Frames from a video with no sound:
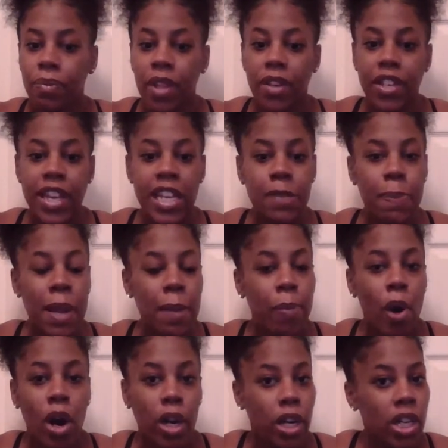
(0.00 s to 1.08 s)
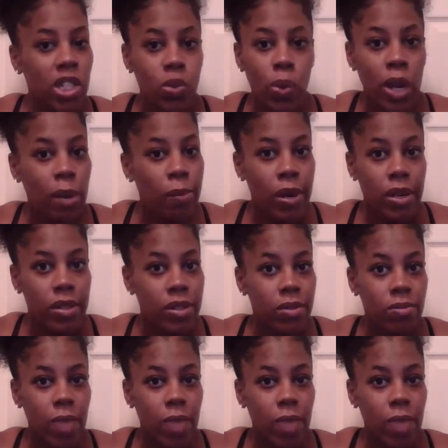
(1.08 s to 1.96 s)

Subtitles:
these people are good swimmers.